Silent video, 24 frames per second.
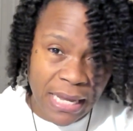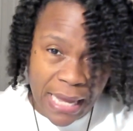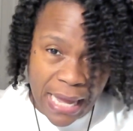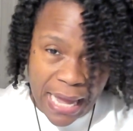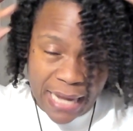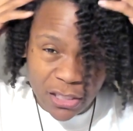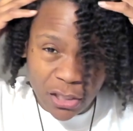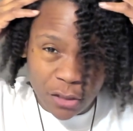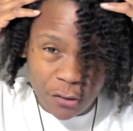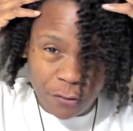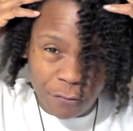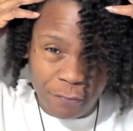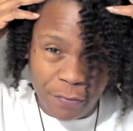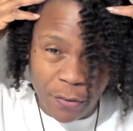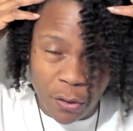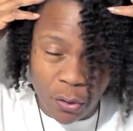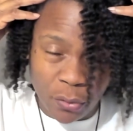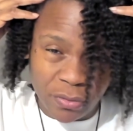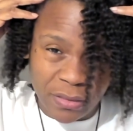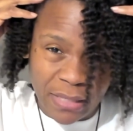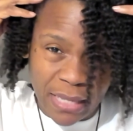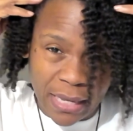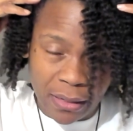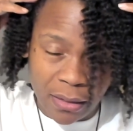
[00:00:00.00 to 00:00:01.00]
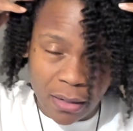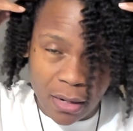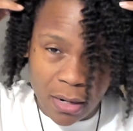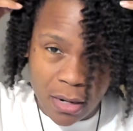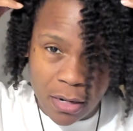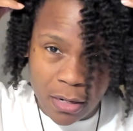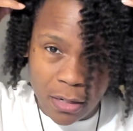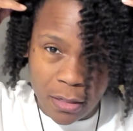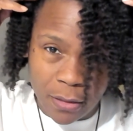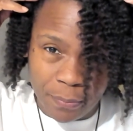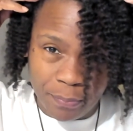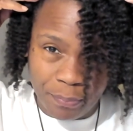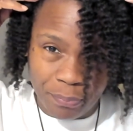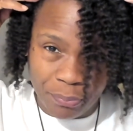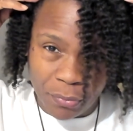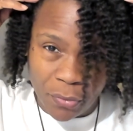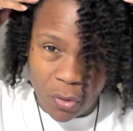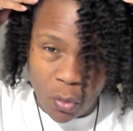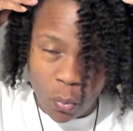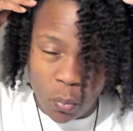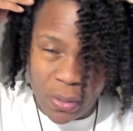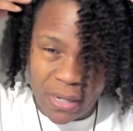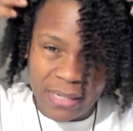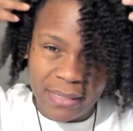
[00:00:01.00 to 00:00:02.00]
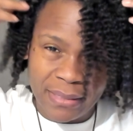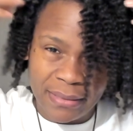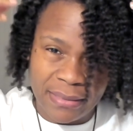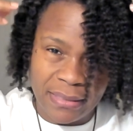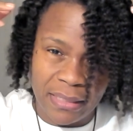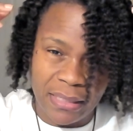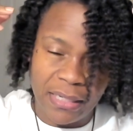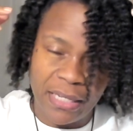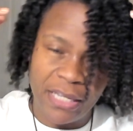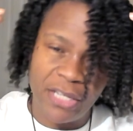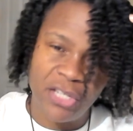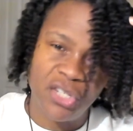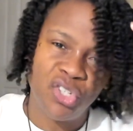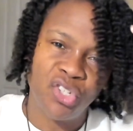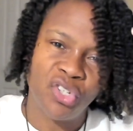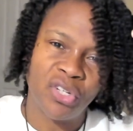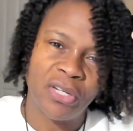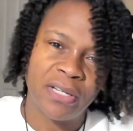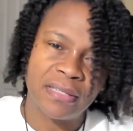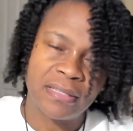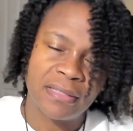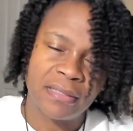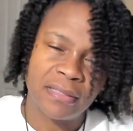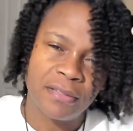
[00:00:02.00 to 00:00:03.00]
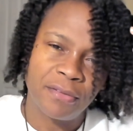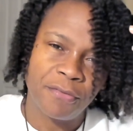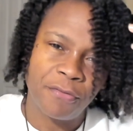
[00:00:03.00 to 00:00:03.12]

I just felt that um what it did it just